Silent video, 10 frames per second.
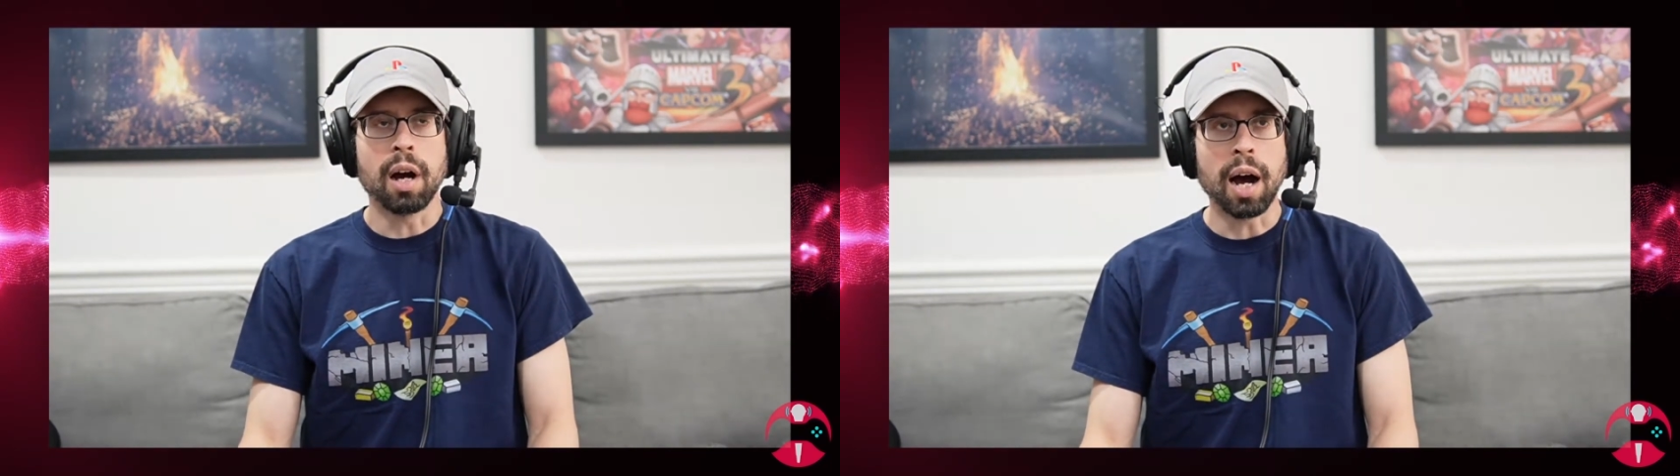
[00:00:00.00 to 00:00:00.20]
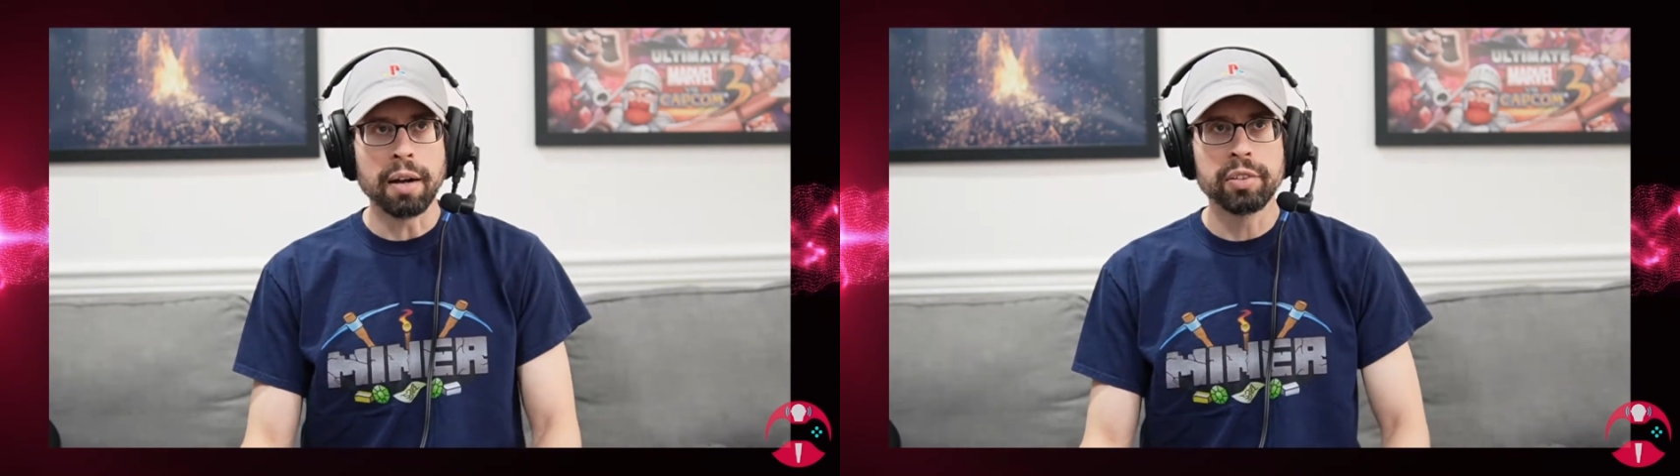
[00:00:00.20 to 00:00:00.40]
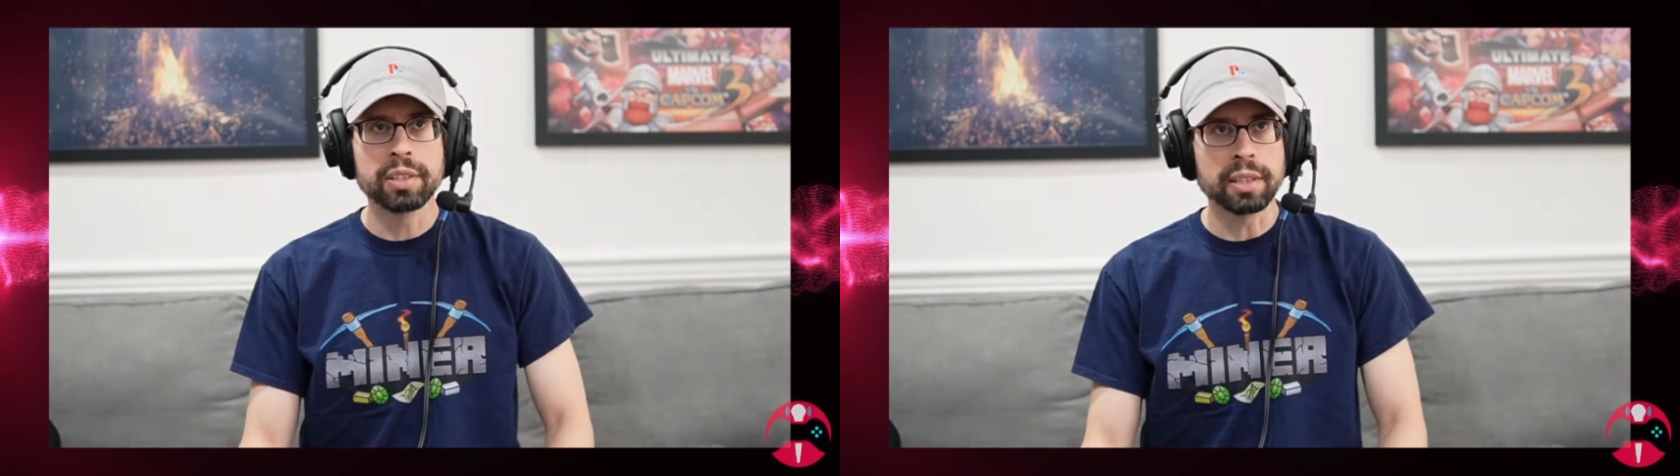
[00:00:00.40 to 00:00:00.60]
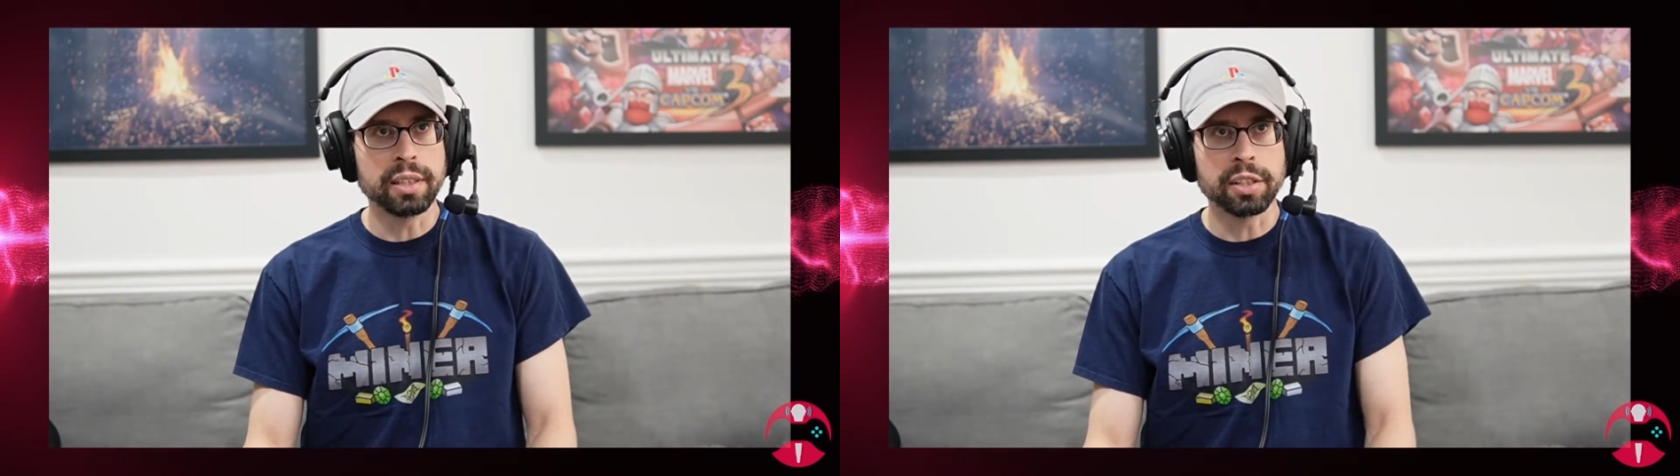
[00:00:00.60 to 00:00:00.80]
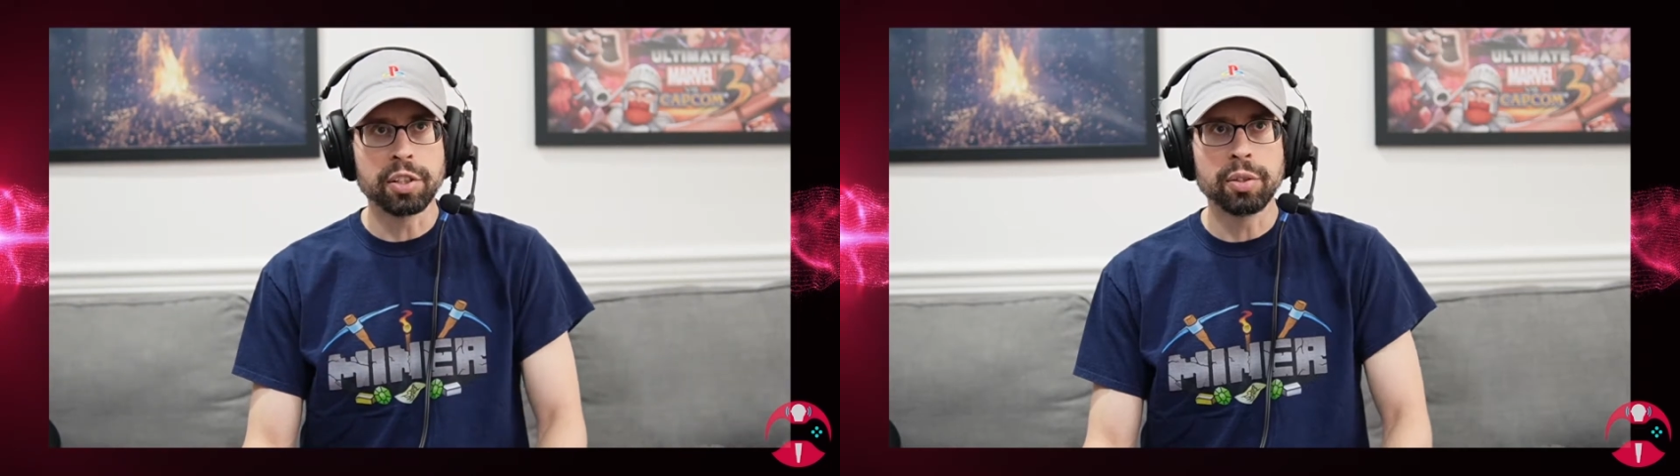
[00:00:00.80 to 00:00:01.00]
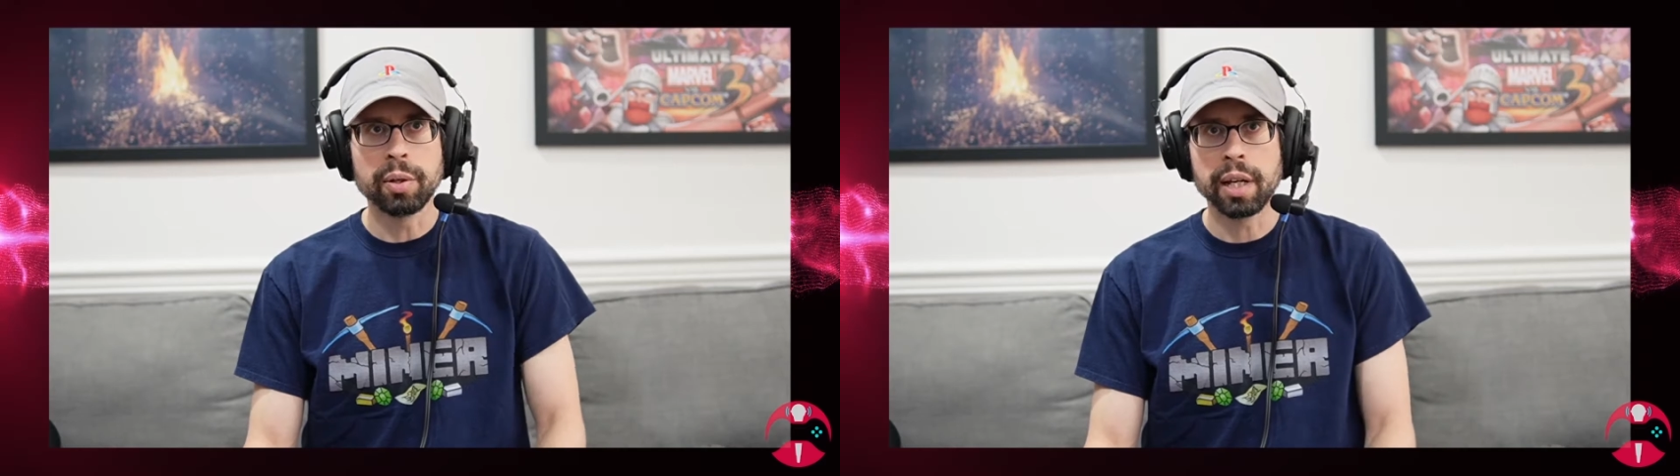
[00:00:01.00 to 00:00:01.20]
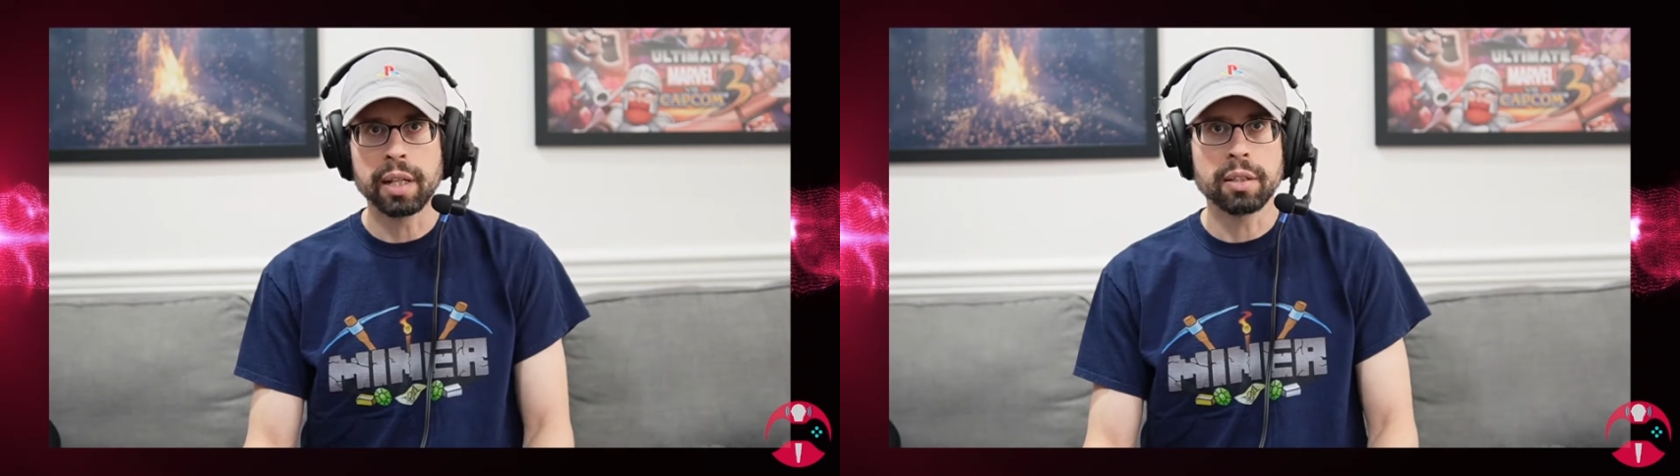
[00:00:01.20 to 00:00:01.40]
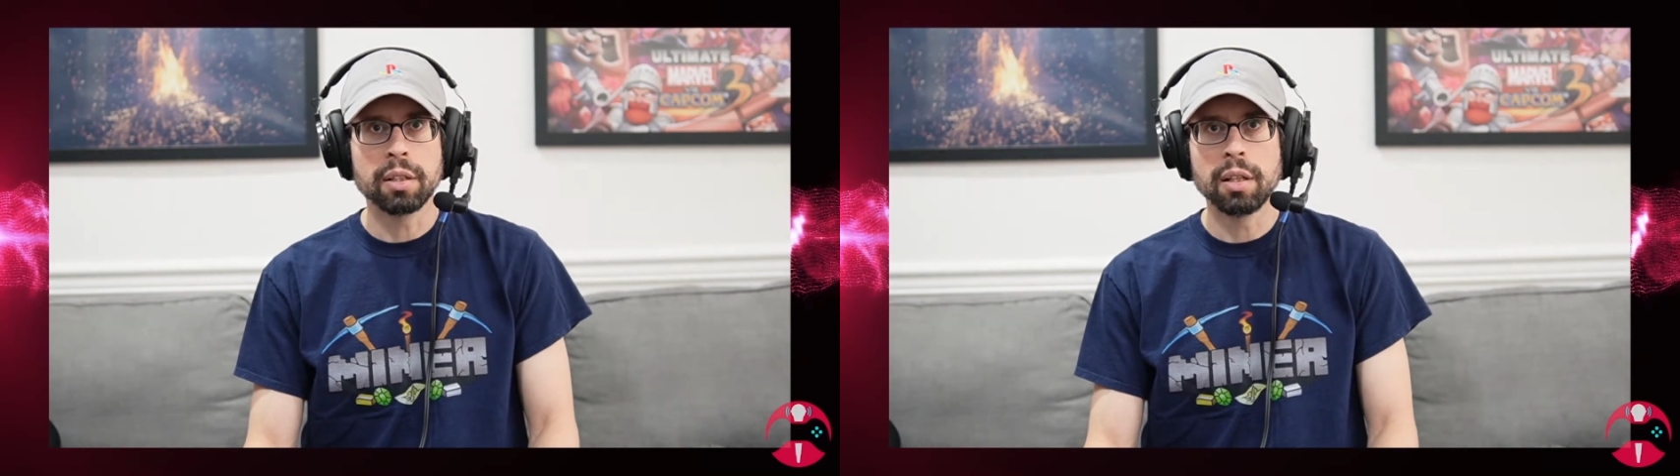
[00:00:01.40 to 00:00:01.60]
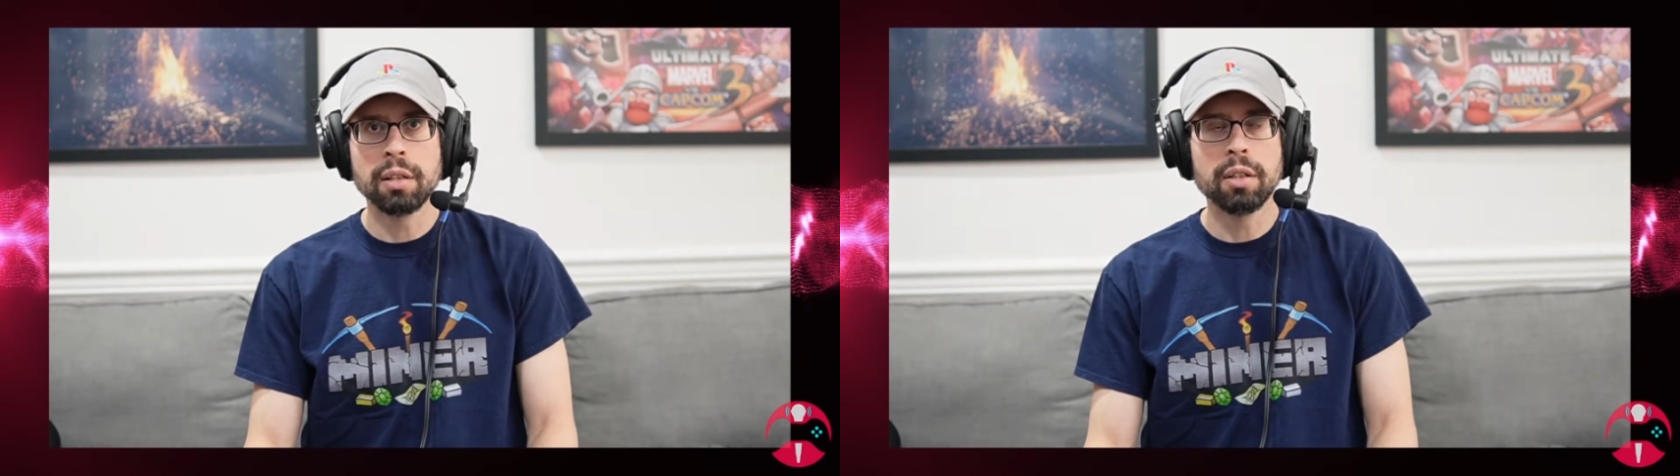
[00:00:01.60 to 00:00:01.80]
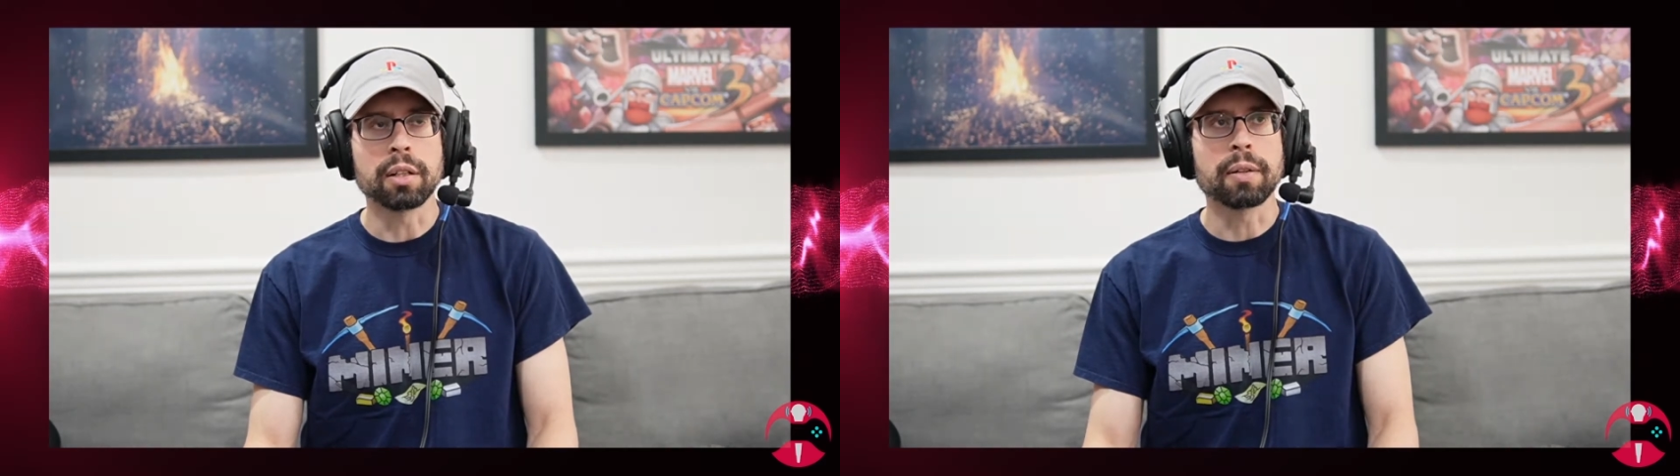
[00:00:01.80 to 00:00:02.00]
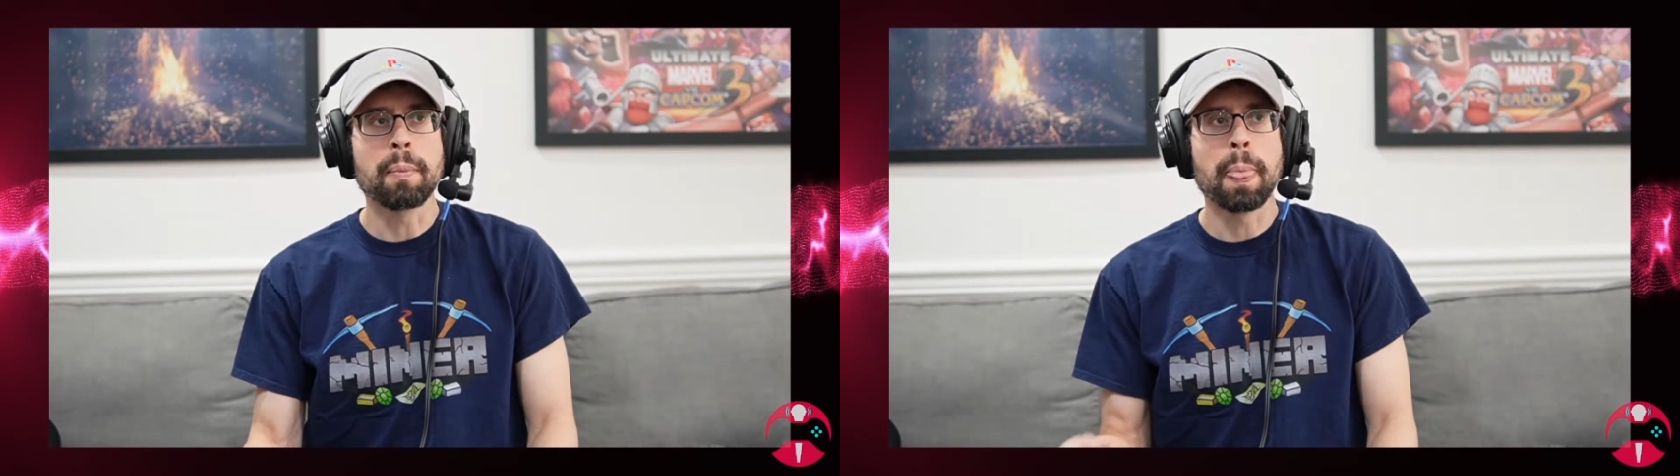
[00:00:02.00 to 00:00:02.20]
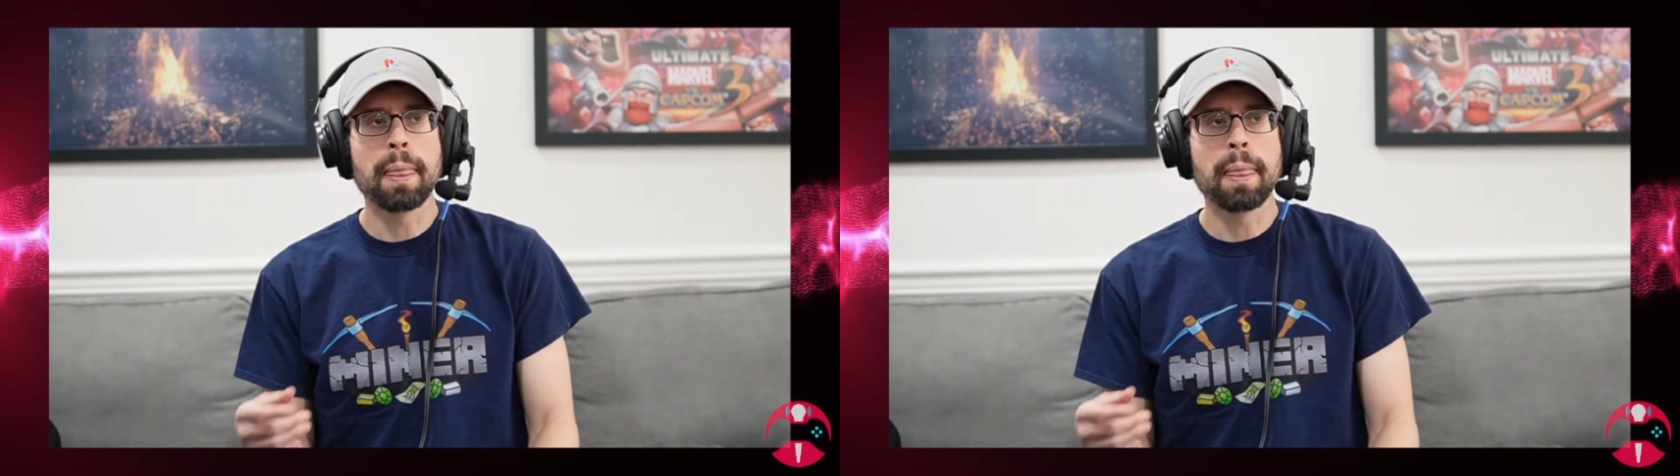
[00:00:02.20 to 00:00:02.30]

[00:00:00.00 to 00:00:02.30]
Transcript: Obviously, the QA, look,